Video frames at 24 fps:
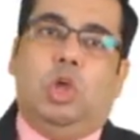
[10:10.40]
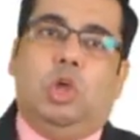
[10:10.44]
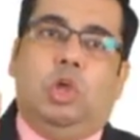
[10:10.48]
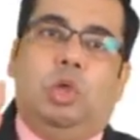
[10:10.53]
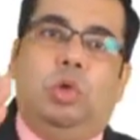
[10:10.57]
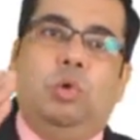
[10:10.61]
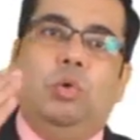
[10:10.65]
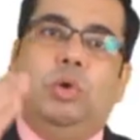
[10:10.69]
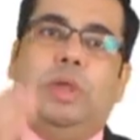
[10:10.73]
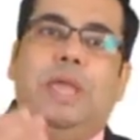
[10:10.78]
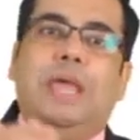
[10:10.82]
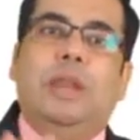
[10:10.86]

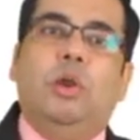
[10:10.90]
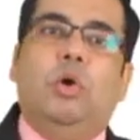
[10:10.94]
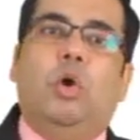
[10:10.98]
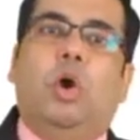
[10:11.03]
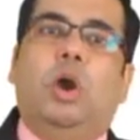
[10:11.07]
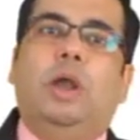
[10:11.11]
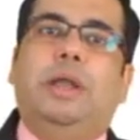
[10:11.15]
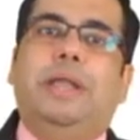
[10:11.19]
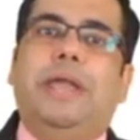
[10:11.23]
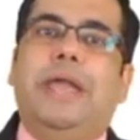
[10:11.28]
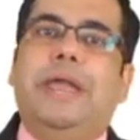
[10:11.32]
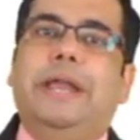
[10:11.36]
You can
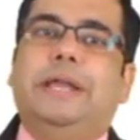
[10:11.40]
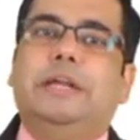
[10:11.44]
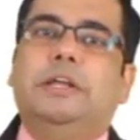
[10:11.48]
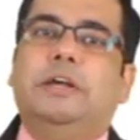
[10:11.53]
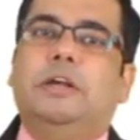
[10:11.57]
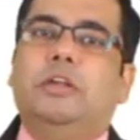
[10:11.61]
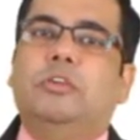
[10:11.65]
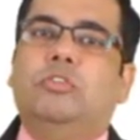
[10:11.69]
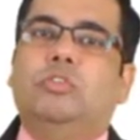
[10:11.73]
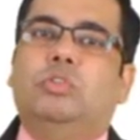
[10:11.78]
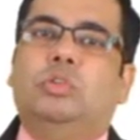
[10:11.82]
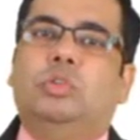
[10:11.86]
contact
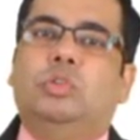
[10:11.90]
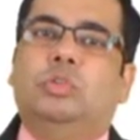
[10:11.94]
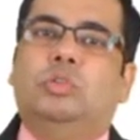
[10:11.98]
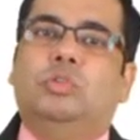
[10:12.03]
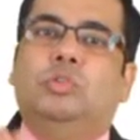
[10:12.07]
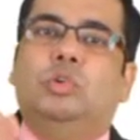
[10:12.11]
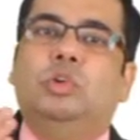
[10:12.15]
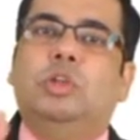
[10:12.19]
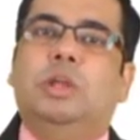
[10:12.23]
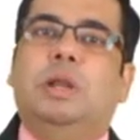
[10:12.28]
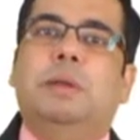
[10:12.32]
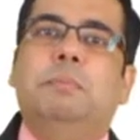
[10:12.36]
us
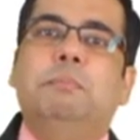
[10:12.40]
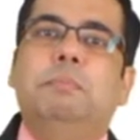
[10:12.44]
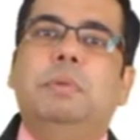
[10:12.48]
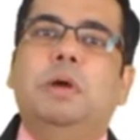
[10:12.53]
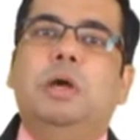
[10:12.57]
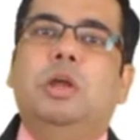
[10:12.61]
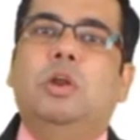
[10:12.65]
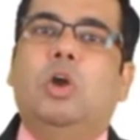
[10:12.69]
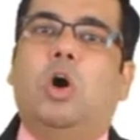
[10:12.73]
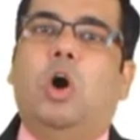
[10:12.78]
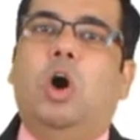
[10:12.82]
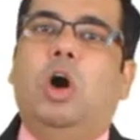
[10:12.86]
through the number